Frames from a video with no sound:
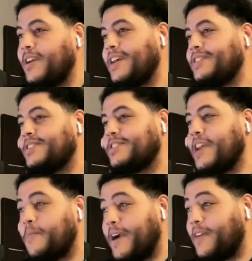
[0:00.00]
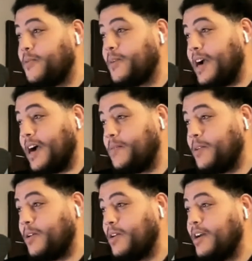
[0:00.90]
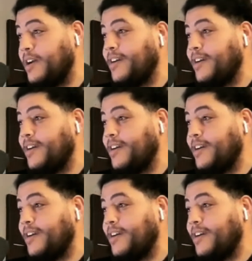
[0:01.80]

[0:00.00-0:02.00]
And I just got back from Cabo.